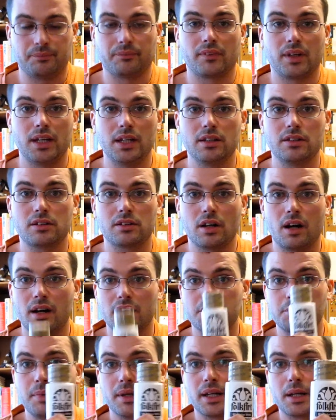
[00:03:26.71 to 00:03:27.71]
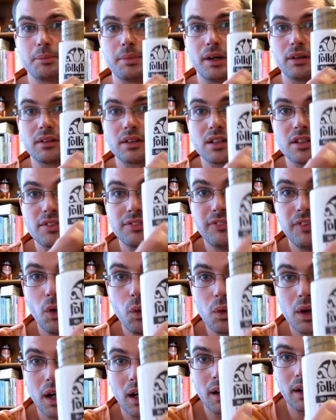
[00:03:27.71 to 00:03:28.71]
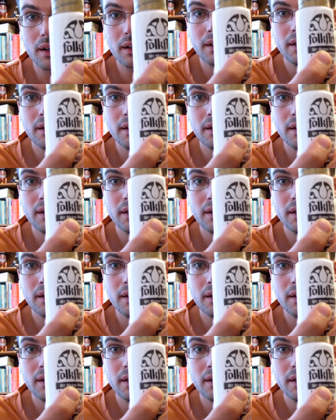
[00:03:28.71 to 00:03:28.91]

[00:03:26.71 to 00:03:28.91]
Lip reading: He talks big about this folk art.